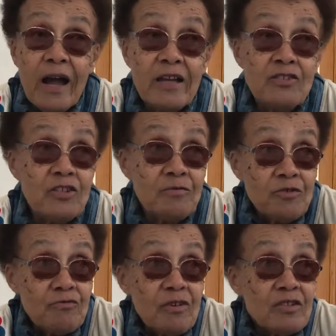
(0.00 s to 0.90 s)
And she
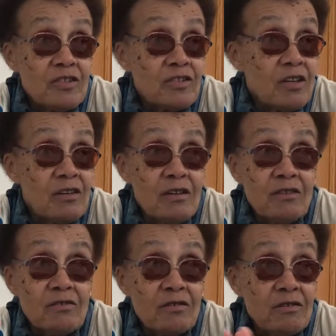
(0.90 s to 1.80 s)
was really just getting
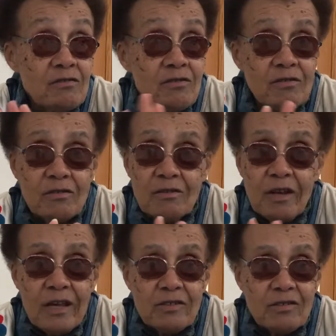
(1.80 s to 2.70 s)
into the
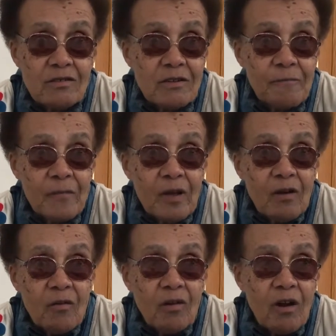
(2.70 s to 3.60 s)
lesson
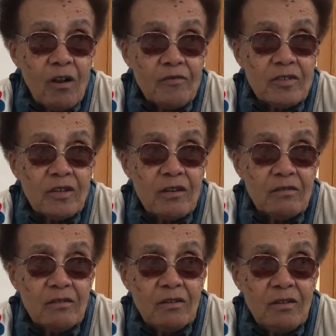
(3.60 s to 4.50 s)
when all of a
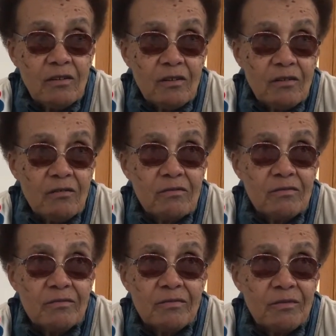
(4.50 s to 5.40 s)
sudden, you know,
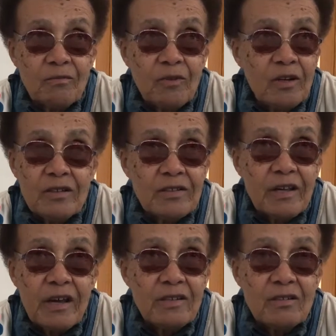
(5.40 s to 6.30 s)
one of these
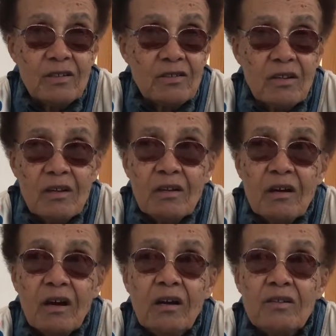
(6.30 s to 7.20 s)
guys says,
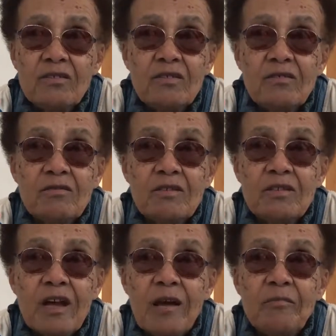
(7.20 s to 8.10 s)
"Sister, it's
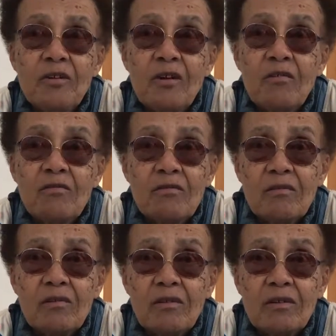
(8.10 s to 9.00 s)
time to go.
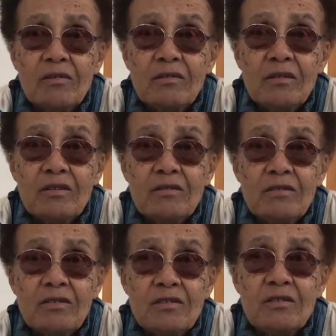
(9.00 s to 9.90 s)

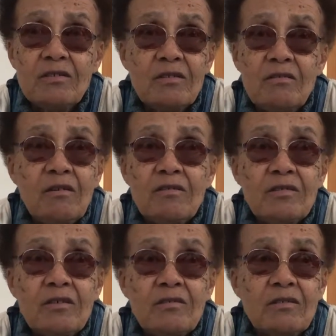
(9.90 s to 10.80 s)

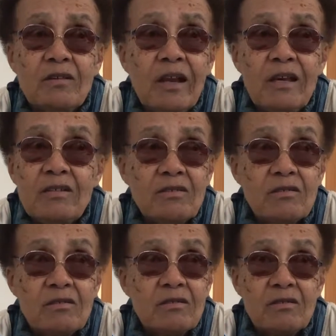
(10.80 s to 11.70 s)
The class
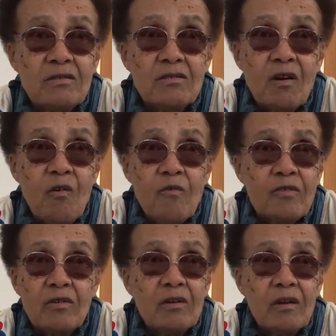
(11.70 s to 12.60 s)
is over."